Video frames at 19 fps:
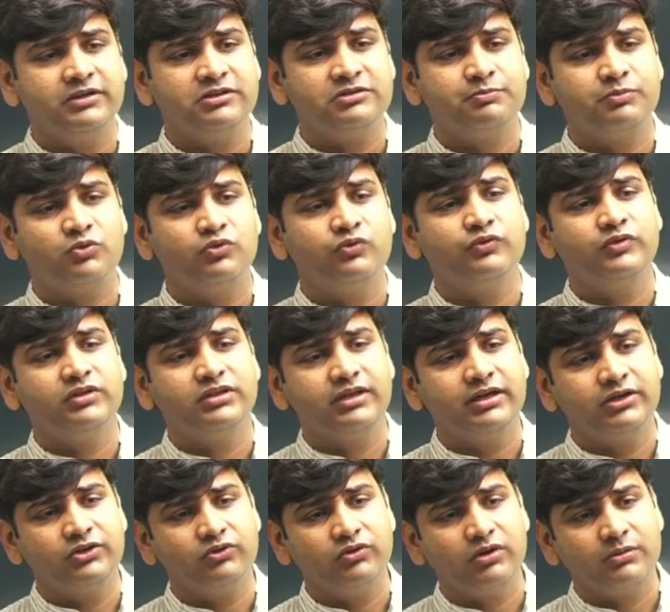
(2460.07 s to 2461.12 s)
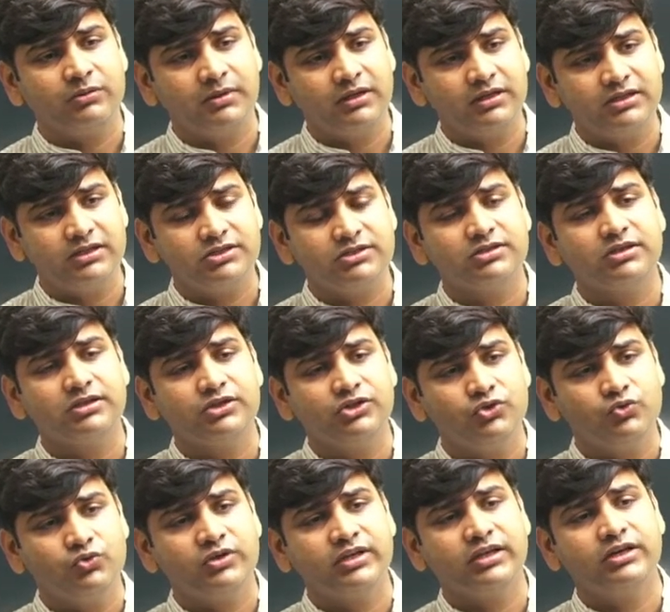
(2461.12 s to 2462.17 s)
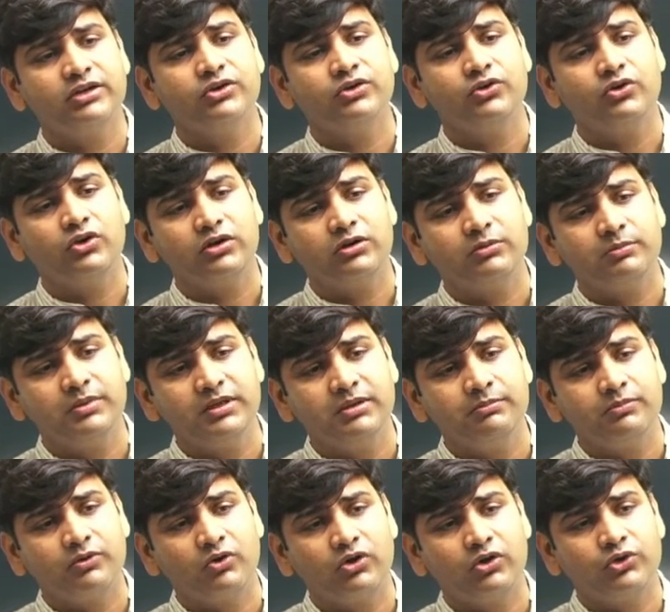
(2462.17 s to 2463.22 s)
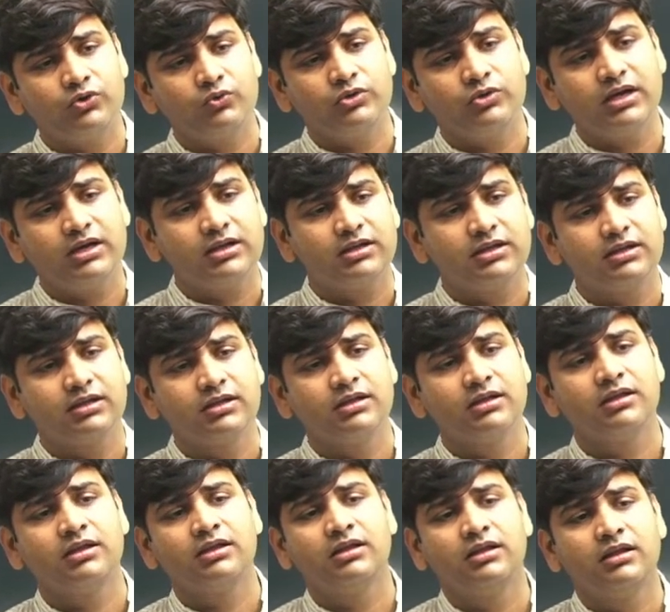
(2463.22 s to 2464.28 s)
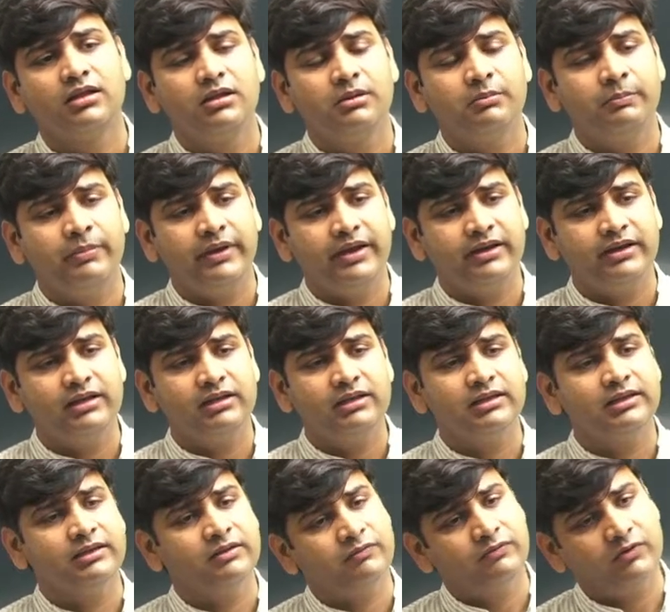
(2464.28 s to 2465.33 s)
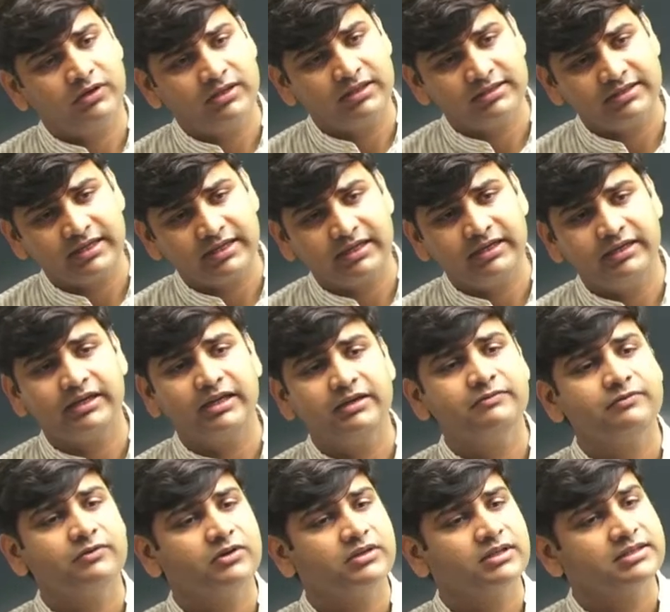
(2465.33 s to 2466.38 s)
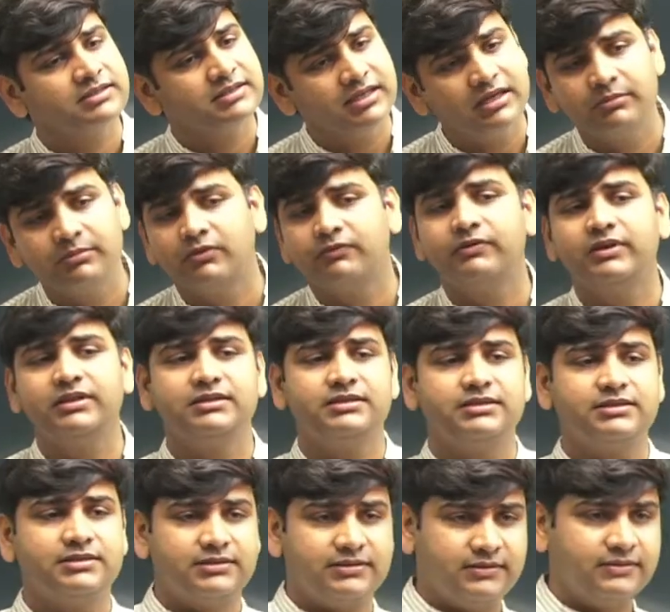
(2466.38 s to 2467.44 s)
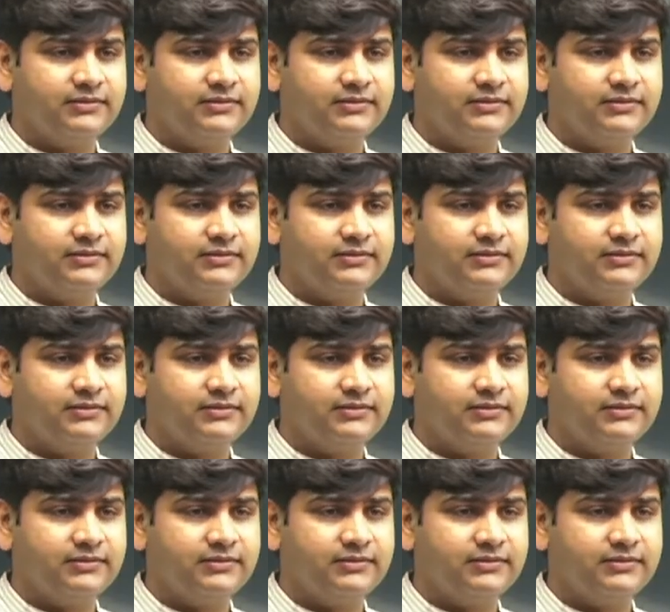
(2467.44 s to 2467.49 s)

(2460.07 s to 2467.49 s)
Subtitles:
proved that you are punished, you cannot be brought to the peril for the second time for the same offense.